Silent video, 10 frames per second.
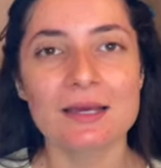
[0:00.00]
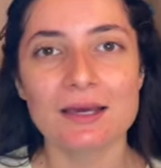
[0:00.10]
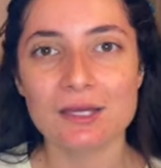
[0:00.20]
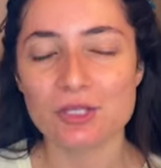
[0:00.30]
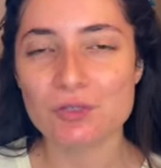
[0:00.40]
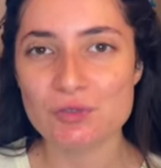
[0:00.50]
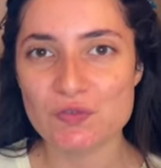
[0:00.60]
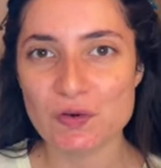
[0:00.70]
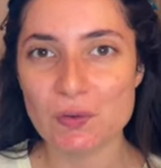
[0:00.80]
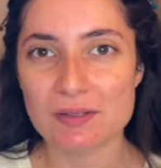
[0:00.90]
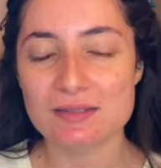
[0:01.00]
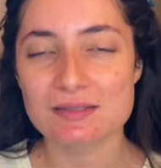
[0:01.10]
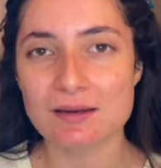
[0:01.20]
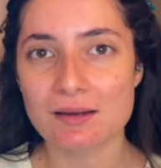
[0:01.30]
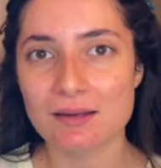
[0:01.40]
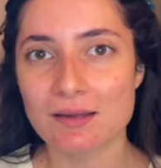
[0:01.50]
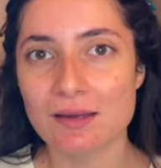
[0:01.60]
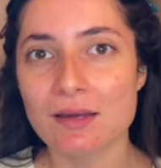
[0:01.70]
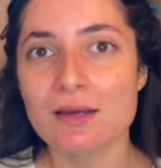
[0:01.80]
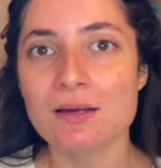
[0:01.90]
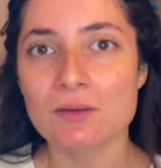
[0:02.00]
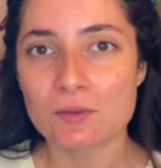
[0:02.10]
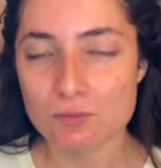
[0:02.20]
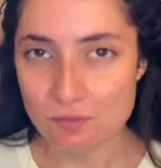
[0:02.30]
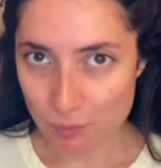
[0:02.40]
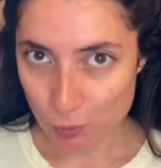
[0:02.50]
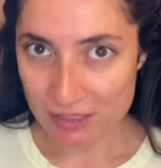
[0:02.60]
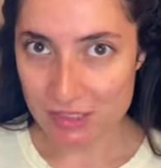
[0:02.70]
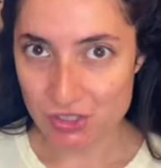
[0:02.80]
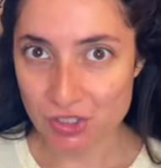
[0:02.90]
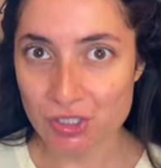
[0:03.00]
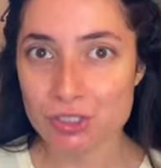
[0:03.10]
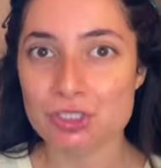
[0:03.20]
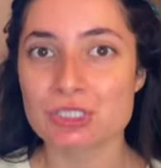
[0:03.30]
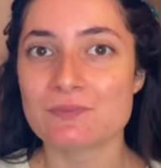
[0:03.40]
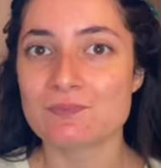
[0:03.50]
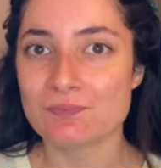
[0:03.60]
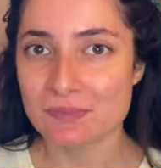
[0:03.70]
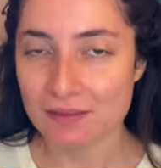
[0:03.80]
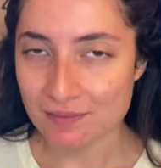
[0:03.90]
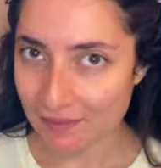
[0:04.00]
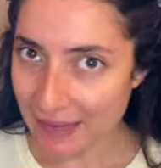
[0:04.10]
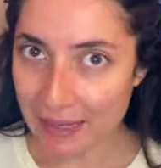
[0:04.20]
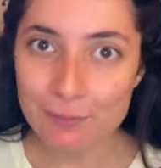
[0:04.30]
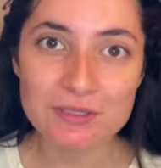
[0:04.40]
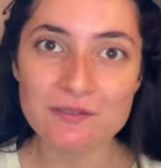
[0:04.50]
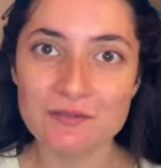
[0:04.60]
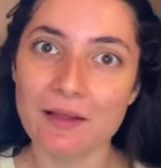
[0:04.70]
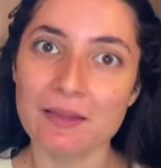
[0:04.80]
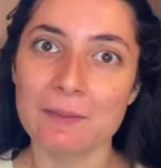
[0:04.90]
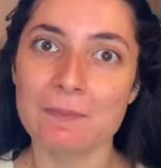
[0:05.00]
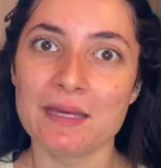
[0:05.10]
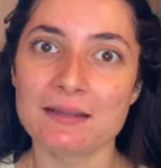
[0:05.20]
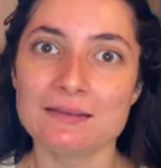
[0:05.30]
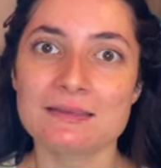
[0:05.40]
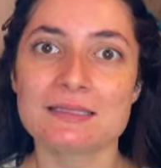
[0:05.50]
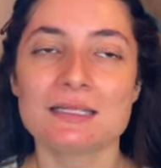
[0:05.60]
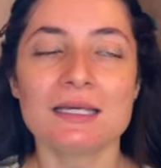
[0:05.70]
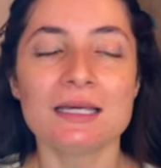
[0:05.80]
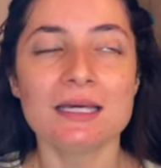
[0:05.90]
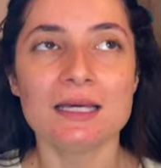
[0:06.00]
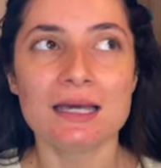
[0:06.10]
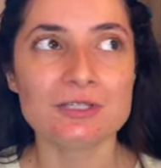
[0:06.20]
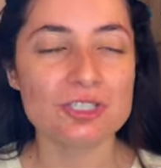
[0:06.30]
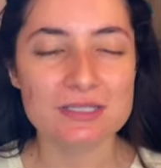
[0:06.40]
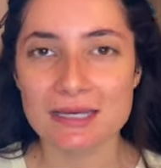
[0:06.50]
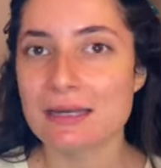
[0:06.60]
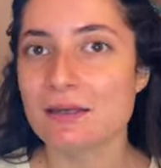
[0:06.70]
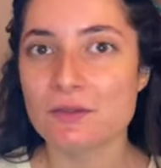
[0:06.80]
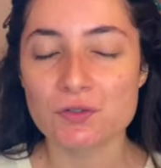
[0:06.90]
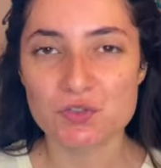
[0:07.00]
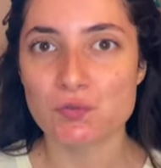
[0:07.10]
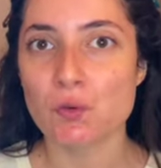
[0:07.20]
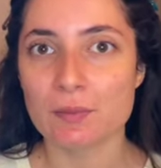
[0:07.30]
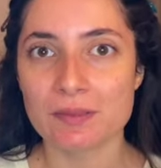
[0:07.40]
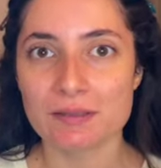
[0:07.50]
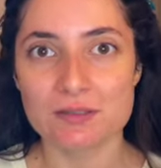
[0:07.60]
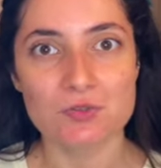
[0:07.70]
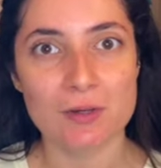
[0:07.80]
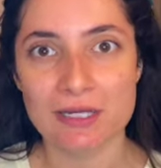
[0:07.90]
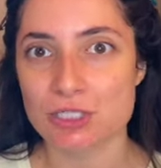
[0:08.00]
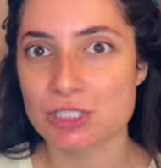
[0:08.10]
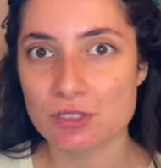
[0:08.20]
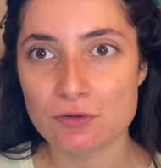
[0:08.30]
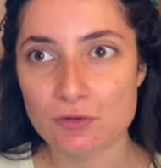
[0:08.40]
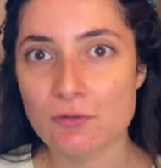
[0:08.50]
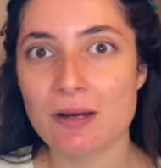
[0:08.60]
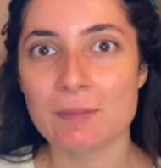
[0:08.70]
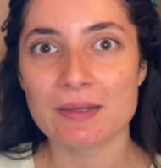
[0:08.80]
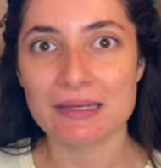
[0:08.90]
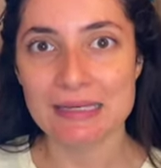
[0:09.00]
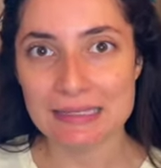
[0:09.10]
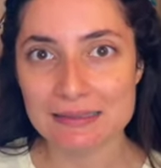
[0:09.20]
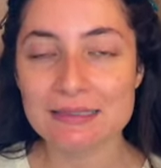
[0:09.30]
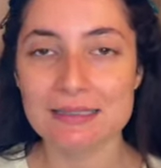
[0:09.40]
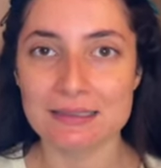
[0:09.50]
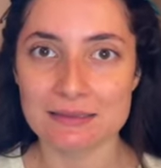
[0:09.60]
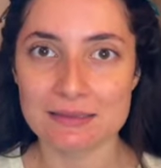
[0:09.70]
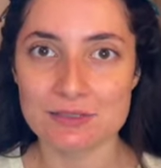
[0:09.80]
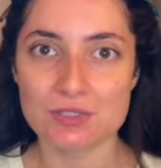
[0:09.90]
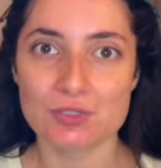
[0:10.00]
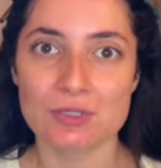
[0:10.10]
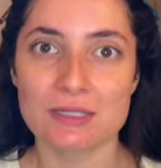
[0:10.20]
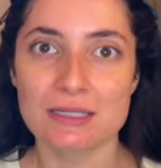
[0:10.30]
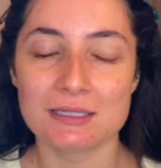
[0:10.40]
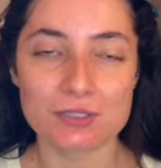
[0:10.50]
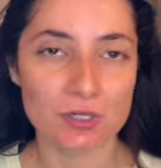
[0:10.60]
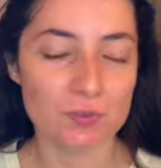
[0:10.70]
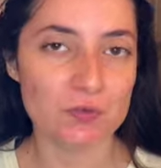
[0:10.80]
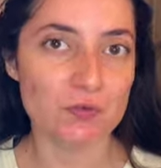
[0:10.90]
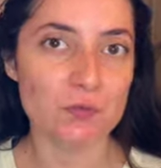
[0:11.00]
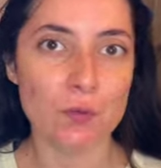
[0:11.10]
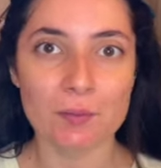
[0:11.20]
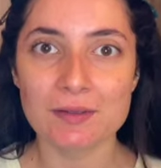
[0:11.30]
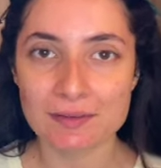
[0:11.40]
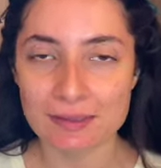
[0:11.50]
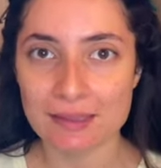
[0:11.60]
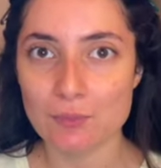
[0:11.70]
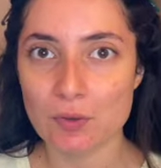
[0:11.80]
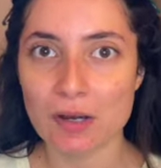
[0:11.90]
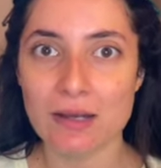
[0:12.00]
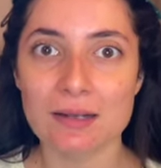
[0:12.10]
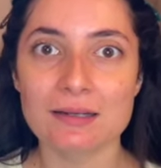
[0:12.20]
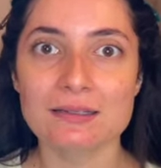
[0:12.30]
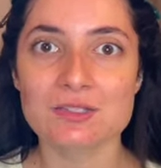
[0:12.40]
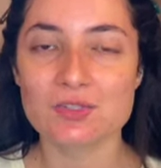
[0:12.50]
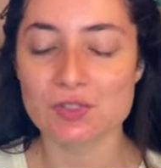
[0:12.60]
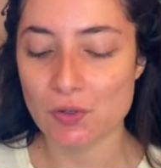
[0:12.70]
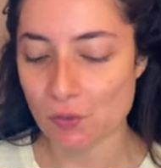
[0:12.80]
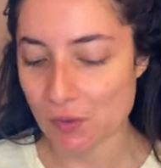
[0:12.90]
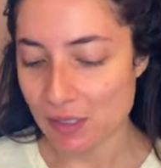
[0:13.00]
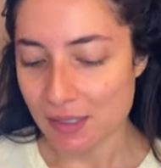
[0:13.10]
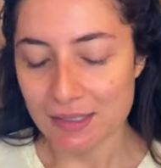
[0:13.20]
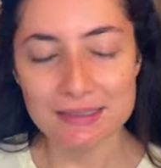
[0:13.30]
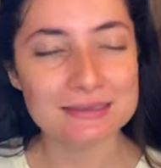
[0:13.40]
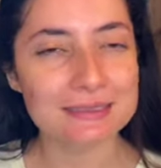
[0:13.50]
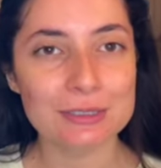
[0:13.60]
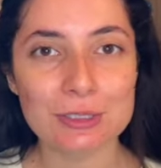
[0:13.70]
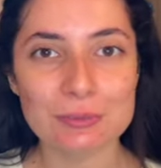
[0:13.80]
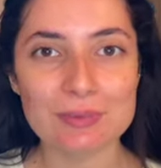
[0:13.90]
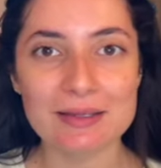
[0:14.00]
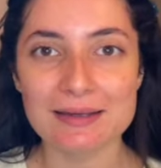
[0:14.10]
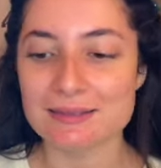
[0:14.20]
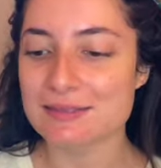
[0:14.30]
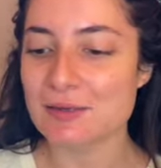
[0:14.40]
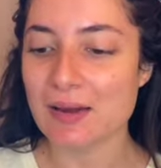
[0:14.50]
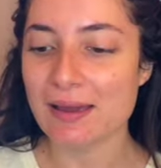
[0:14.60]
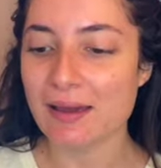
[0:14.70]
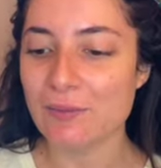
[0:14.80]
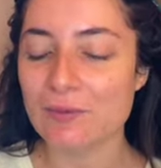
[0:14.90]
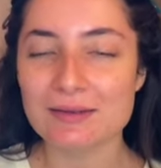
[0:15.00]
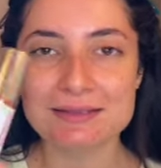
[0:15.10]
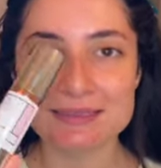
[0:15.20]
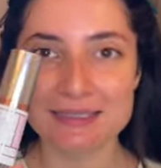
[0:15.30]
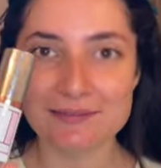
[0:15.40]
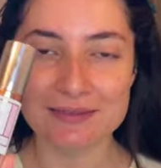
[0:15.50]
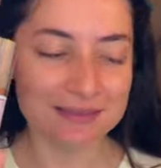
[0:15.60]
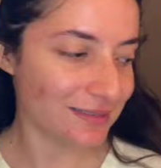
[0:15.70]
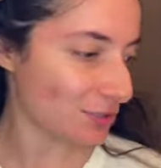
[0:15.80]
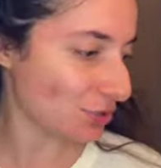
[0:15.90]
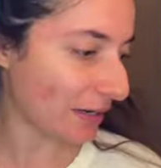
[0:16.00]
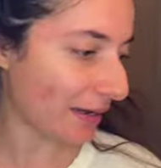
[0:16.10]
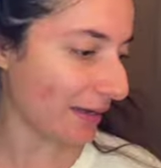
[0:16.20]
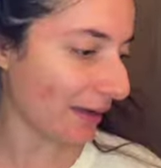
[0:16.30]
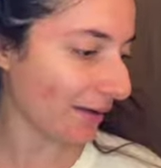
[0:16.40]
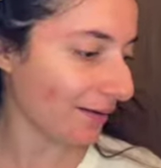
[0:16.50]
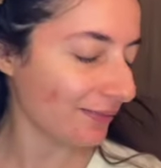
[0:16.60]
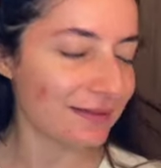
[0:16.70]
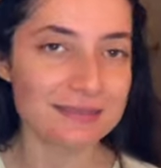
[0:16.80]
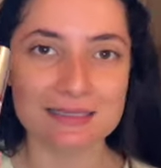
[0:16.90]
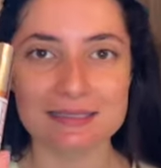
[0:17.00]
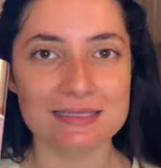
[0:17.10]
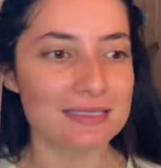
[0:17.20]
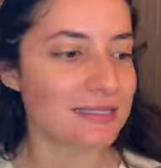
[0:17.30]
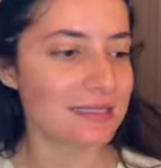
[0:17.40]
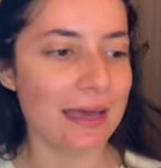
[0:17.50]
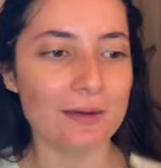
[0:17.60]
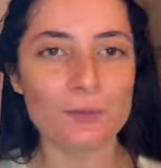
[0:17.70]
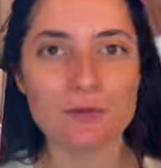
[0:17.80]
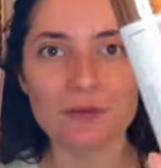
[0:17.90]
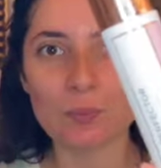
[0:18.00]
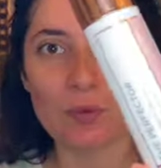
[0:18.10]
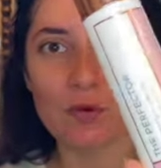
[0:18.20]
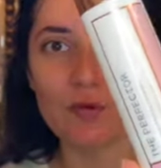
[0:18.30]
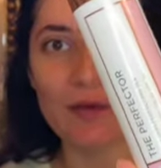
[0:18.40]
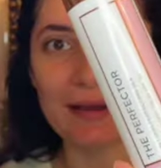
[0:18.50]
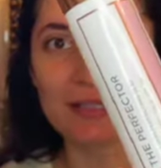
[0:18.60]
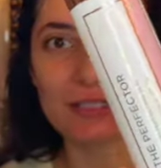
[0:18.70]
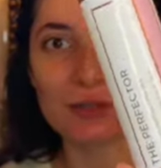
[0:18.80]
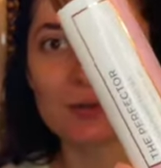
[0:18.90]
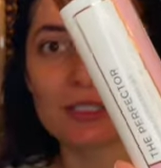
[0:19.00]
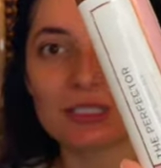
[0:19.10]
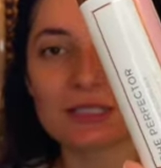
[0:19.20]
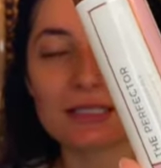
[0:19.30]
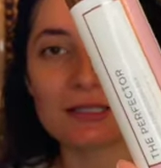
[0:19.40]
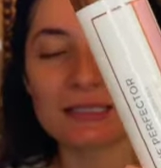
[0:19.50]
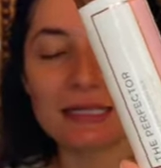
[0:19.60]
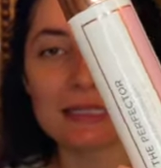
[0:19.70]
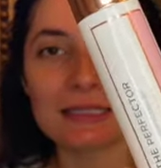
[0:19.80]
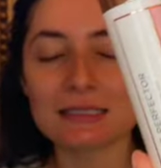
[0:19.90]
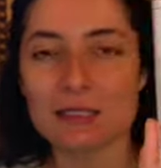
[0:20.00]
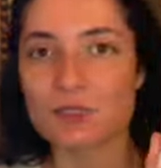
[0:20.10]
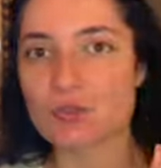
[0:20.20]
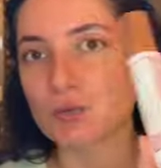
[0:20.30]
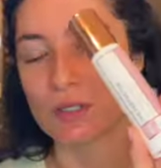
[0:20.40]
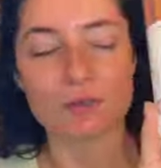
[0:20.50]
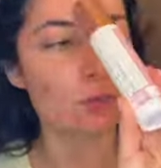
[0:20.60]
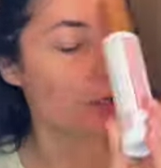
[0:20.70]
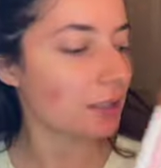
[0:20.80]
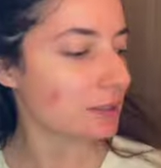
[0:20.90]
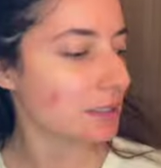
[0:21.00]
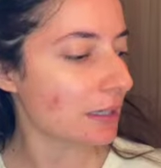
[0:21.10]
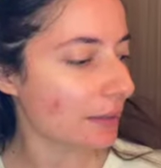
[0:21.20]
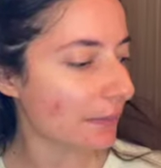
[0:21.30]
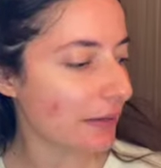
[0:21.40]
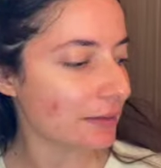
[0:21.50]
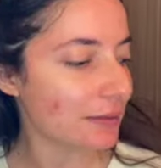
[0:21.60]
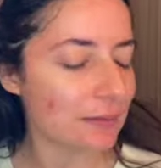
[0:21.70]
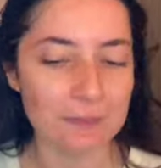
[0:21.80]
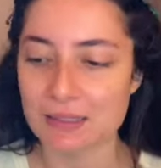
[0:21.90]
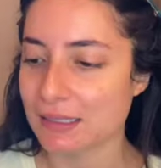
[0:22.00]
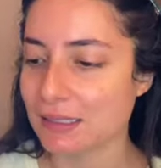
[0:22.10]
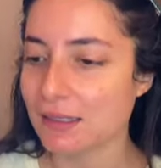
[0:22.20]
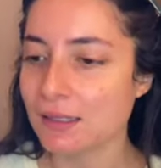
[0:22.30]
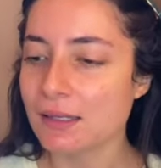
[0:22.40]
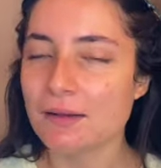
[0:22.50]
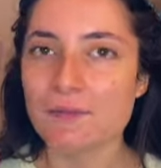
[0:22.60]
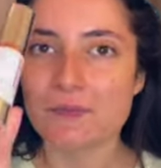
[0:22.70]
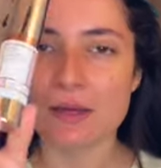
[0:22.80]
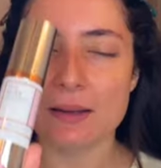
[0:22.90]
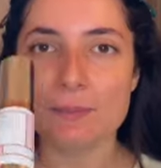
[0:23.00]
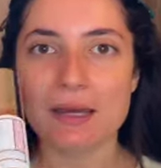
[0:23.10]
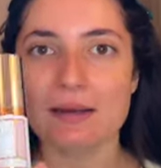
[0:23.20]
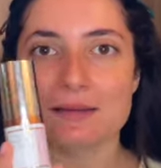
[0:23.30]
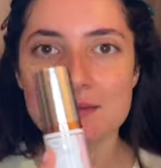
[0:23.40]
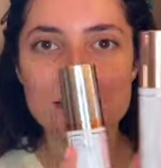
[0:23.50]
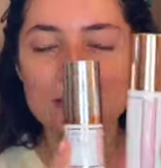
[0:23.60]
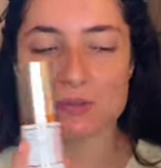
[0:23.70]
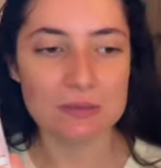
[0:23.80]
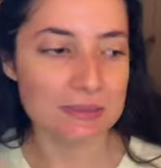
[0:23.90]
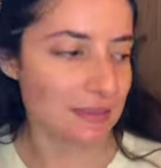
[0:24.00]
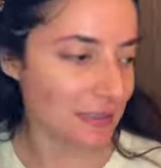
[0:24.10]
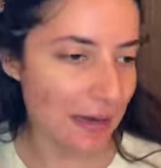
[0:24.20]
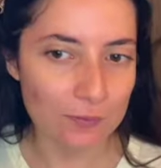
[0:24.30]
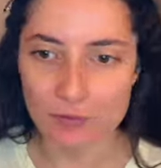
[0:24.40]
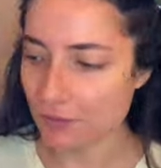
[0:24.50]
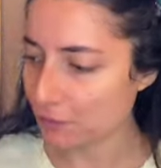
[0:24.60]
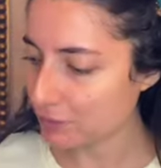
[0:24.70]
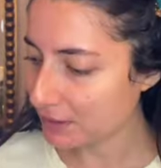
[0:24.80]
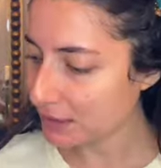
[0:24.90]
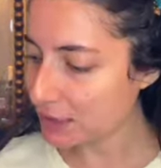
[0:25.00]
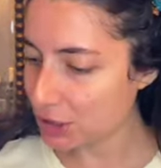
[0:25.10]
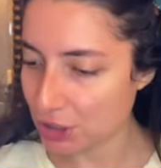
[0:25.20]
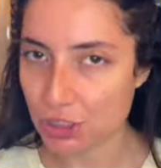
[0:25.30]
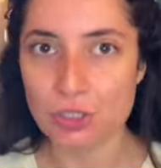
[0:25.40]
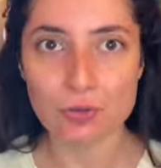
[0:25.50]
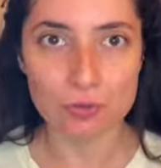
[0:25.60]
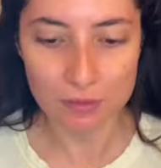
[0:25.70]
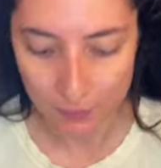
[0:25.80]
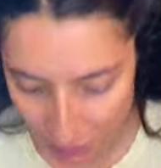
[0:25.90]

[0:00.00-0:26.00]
a huge focus on research, lab development, and just getting those formulas right. She grew up in the industry in terms of formulating products, so it's in her blood. So I wanted to give this a try. I got this as a set with the Perfector, which is their daily sunscreen. We're going to talk about it in a minute. I got these two in a set with a really cute, let me